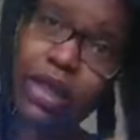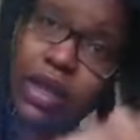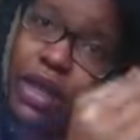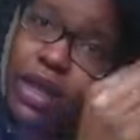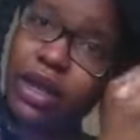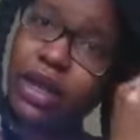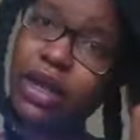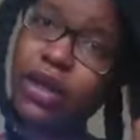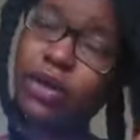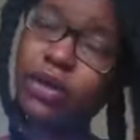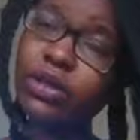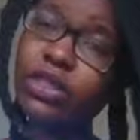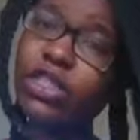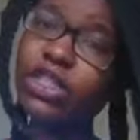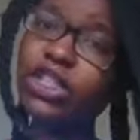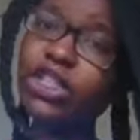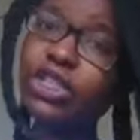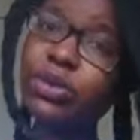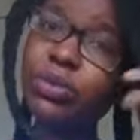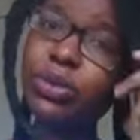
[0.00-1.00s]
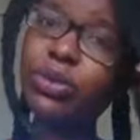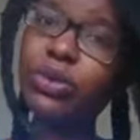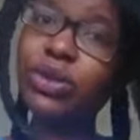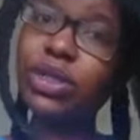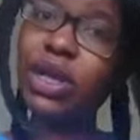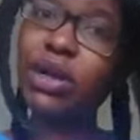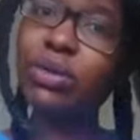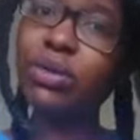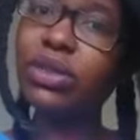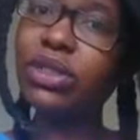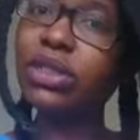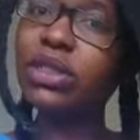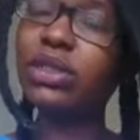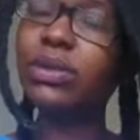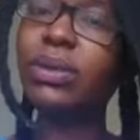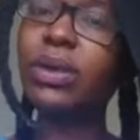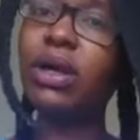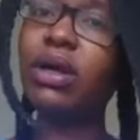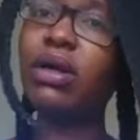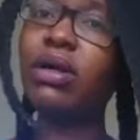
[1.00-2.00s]
and I continue to pull downwards as
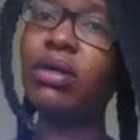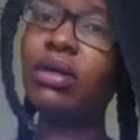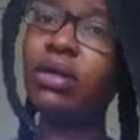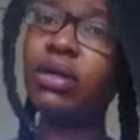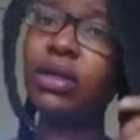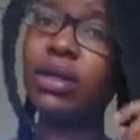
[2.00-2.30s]
well.